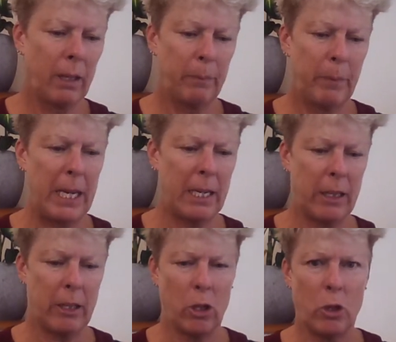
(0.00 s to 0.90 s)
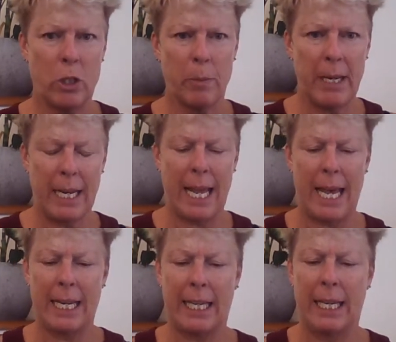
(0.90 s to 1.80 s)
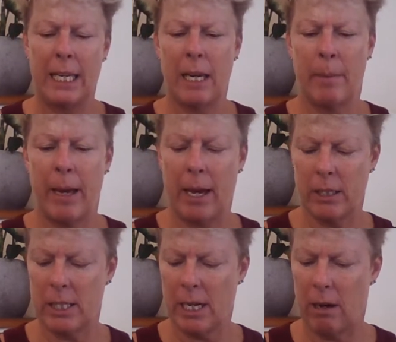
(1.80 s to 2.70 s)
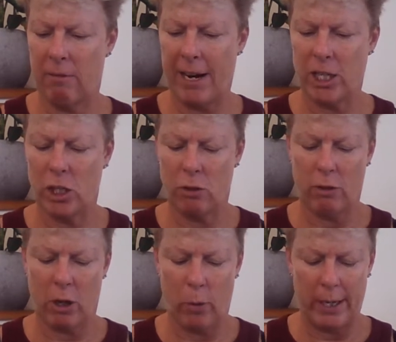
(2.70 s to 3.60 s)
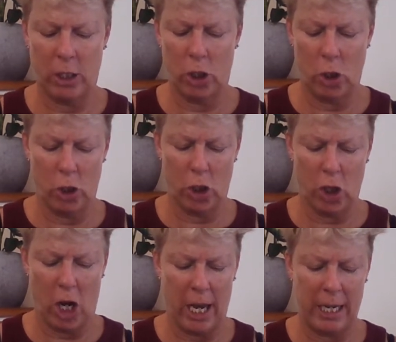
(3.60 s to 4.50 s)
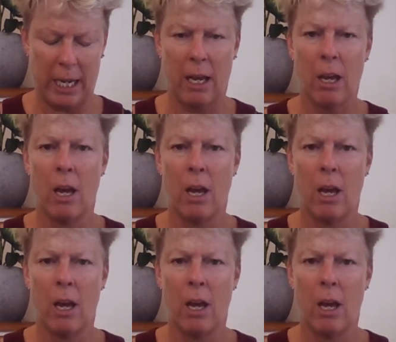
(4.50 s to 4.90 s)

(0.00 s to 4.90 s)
been in the news a bit lately about Russia's request to China,